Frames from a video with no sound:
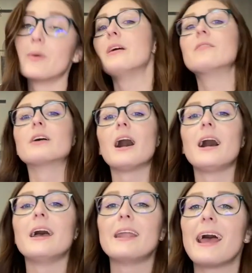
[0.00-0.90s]
we've
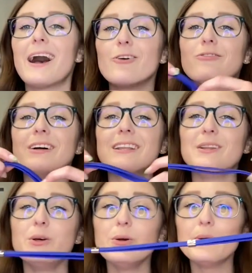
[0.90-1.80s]
got an Alpha
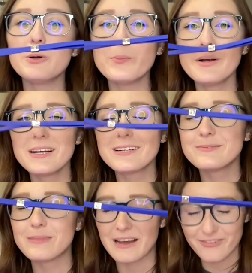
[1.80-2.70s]
Loop,
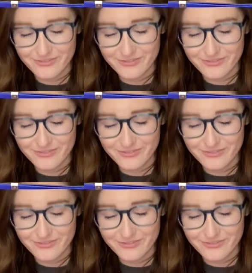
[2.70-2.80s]
my